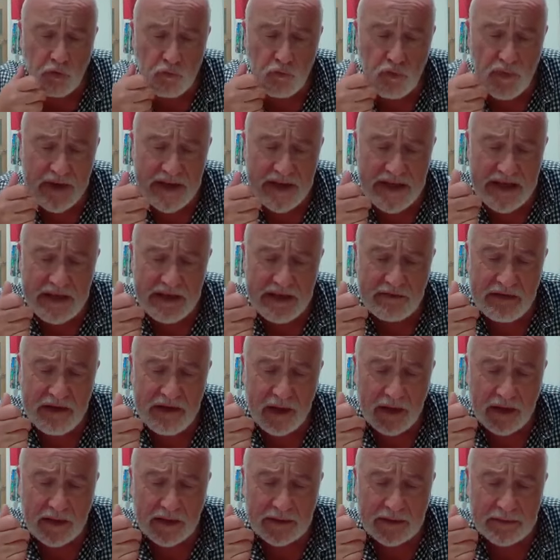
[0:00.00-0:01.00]

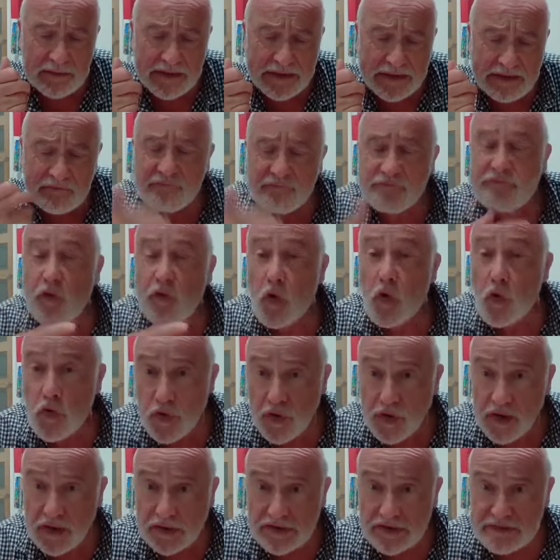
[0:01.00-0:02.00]
re uh,
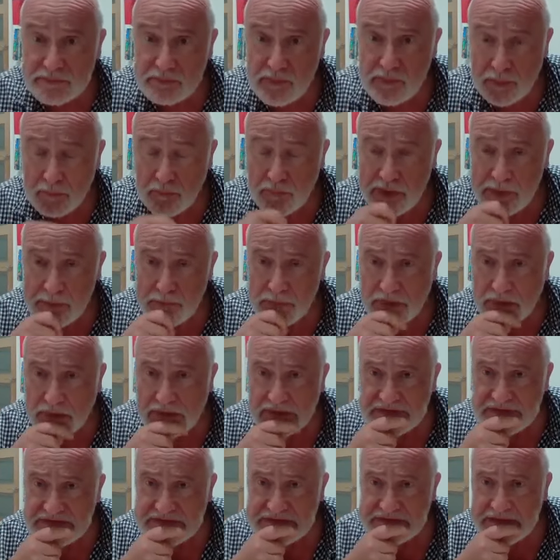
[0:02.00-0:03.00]
invoke his memory
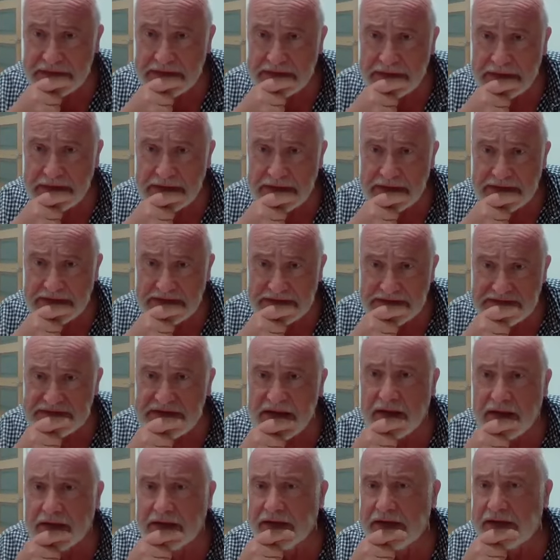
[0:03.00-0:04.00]
because he
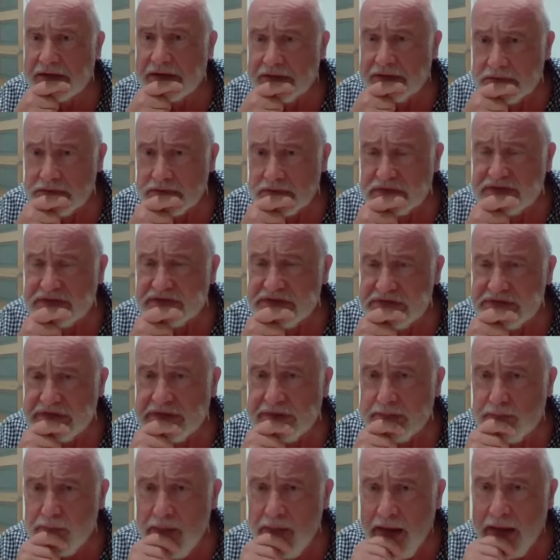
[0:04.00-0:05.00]
is an
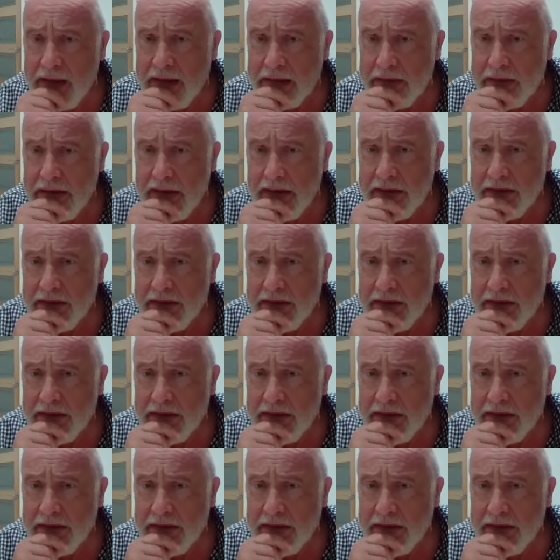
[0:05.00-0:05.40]
interesting man.